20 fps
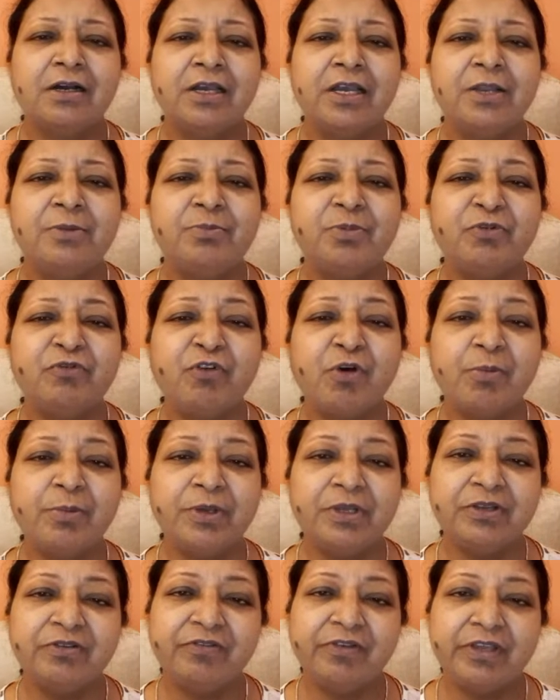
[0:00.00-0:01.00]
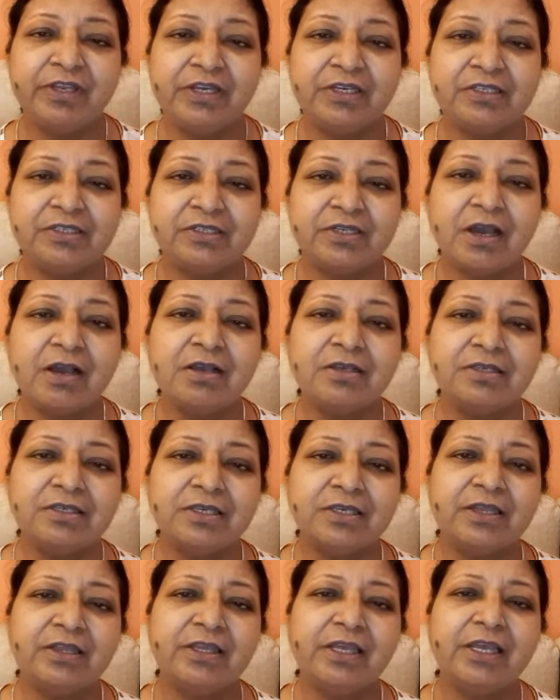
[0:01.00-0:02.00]
in performing the various tasks.
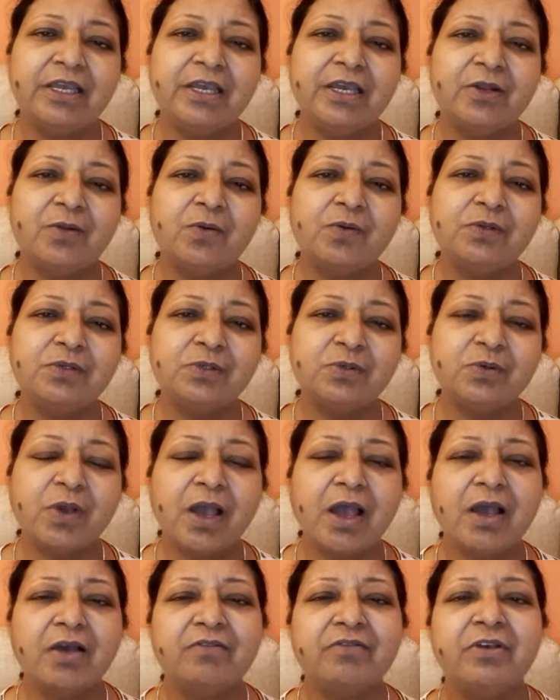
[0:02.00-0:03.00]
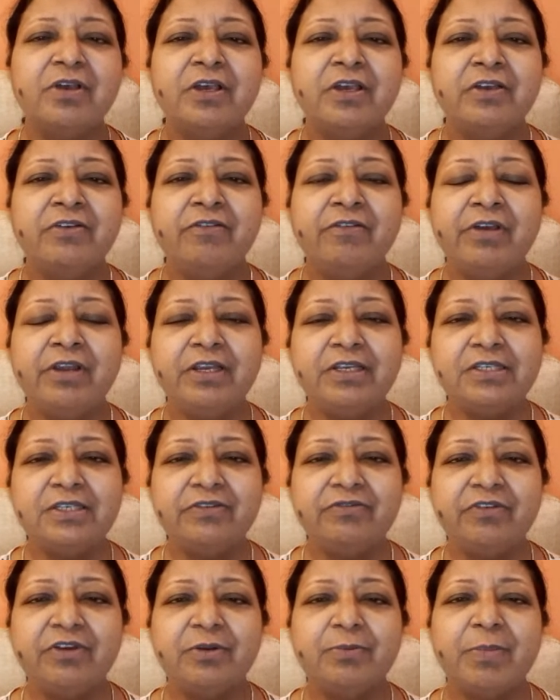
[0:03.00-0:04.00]
And they can also have very
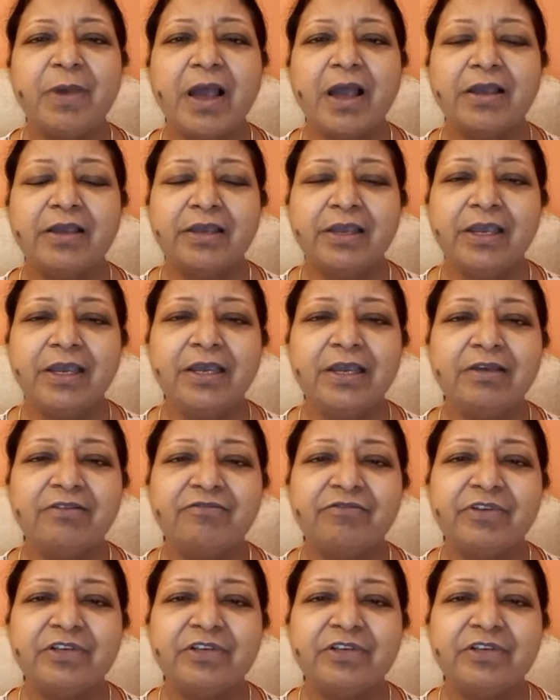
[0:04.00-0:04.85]
severe backache,